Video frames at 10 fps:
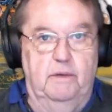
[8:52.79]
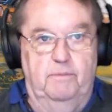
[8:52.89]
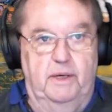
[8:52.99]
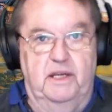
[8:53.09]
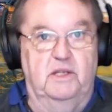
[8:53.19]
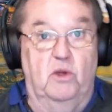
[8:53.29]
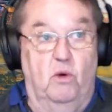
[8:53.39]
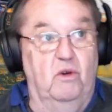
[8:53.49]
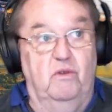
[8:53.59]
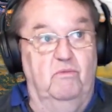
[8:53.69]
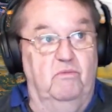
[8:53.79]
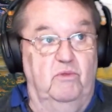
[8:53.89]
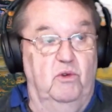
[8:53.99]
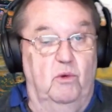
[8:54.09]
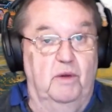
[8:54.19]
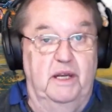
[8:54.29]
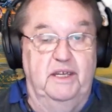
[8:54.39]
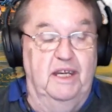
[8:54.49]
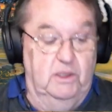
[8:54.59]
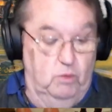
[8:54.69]
but it's all normally
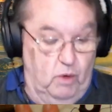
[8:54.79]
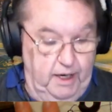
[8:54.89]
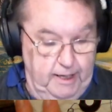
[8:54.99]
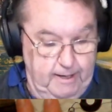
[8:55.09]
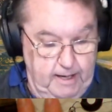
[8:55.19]
just one.